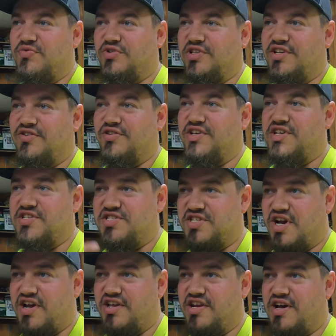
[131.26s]
will literally
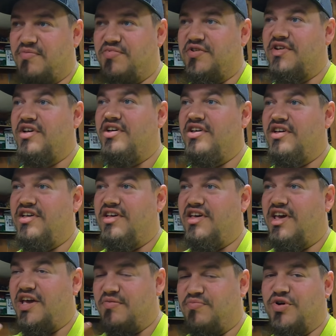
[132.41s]
suck it up
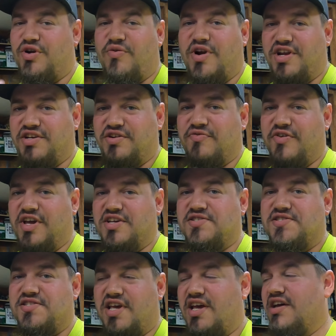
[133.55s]
and put it right in your
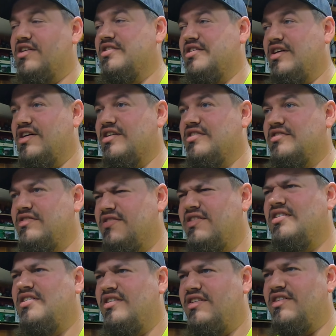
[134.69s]
face. And
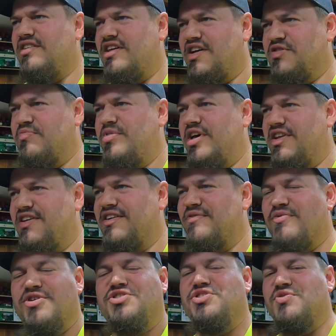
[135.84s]
yeah, depending on
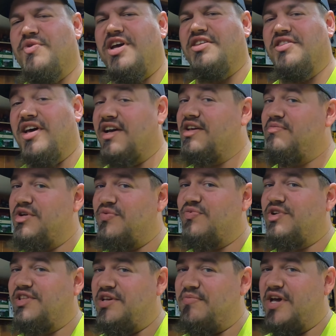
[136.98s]
what you ate, that can be
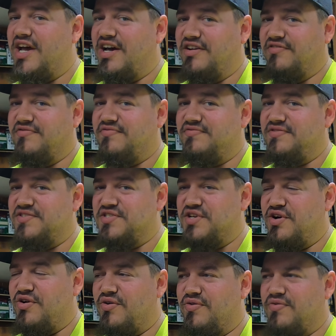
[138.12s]
really bad.
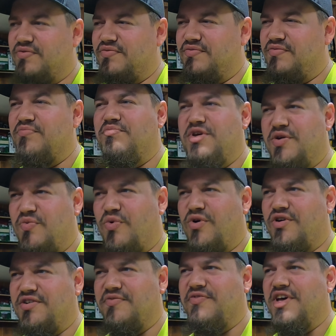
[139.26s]
So be
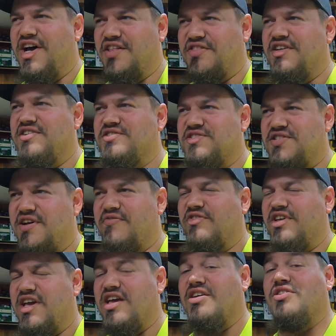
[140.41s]
warned of that. That is
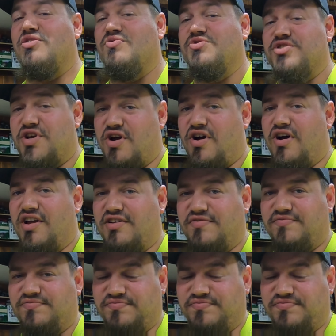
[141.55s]
definitely a huge con.